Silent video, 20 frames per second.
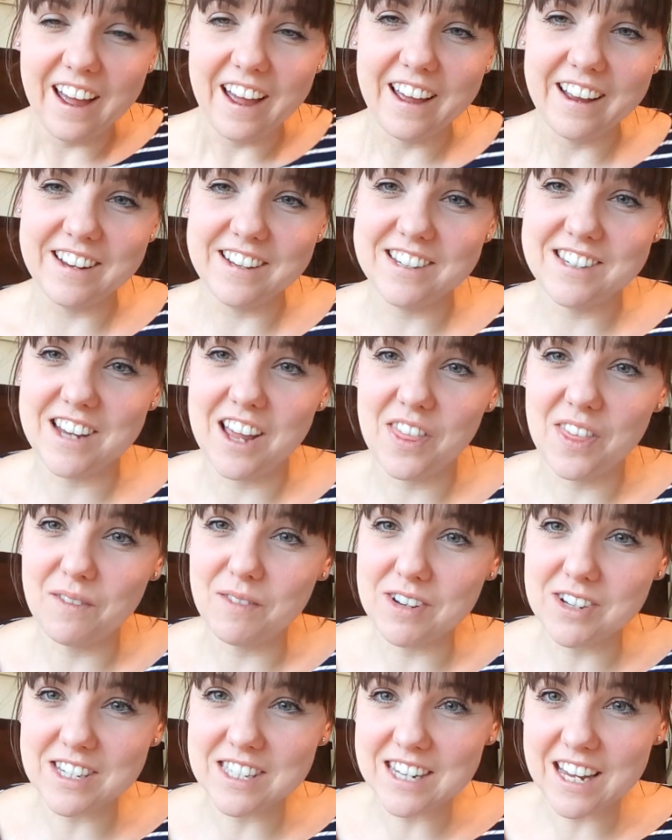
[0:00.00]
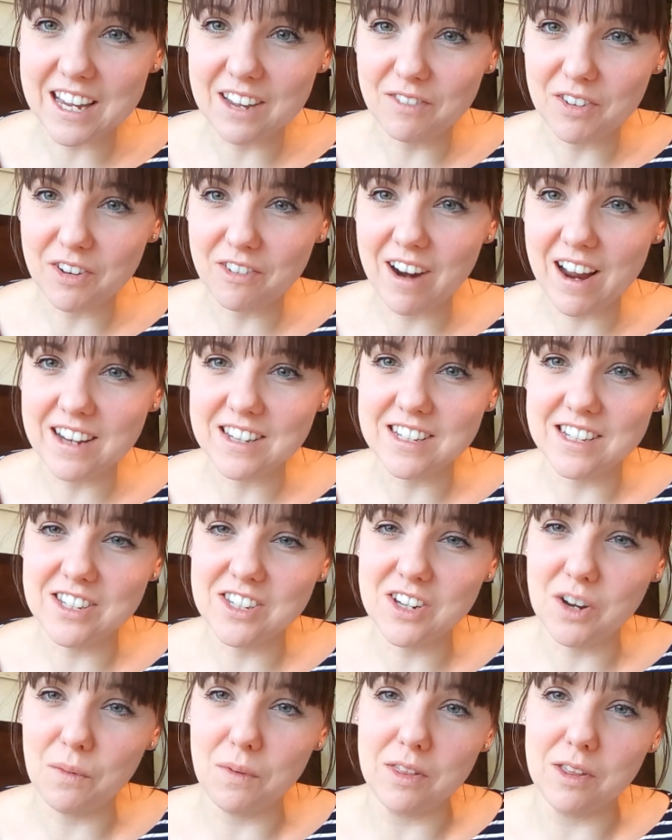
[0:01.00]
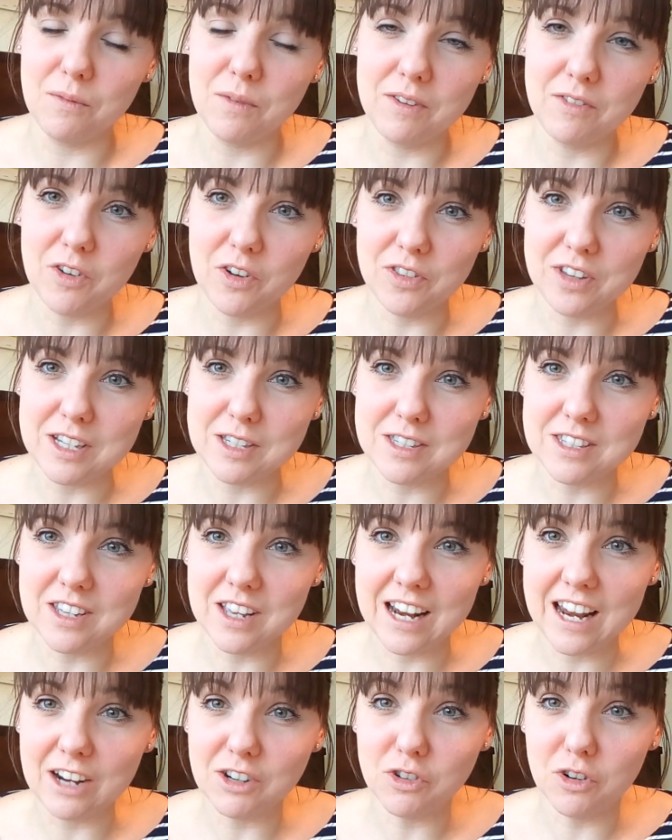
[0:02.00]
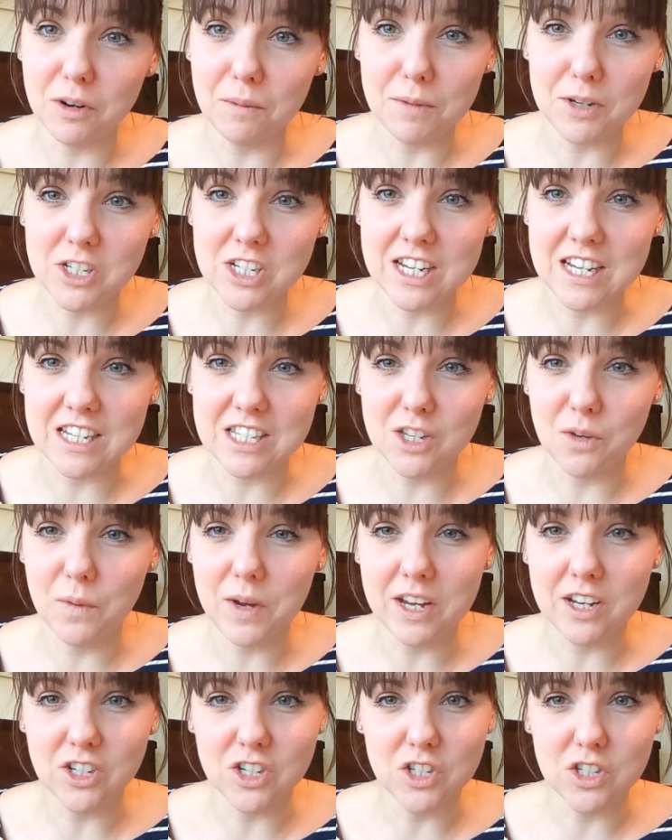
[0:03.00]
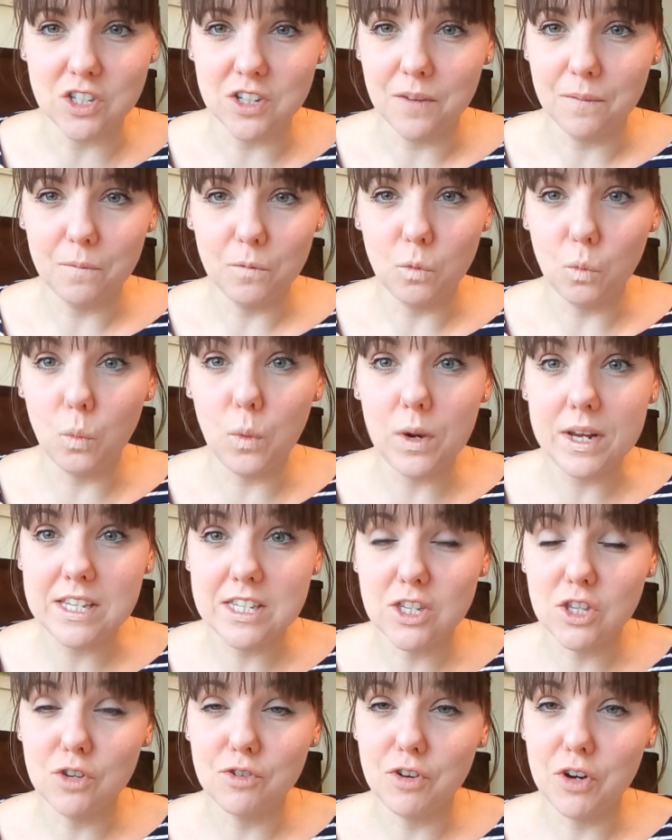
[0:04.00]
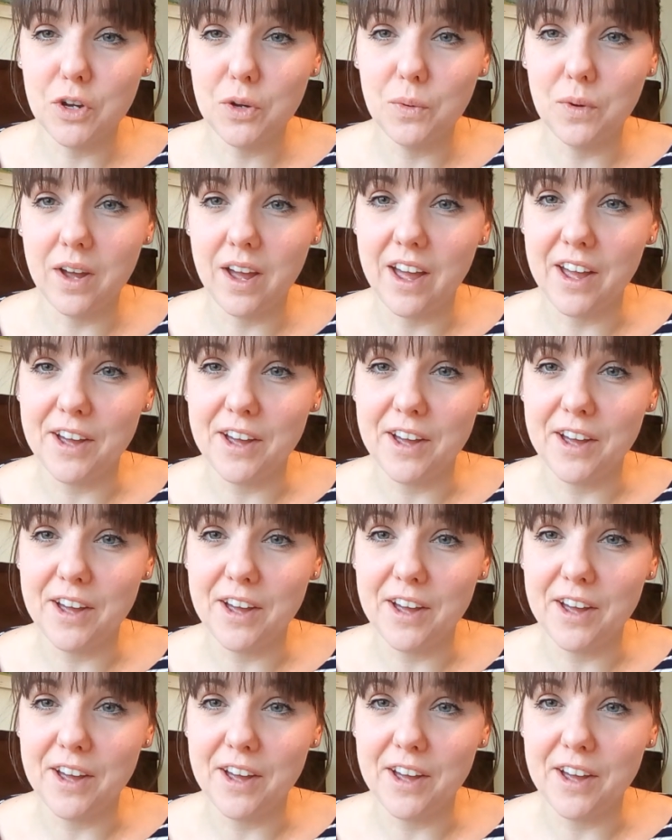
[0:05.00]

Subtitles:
And I think we just take it for granted, don't we, that we've got these electronic machines that we can just whiz through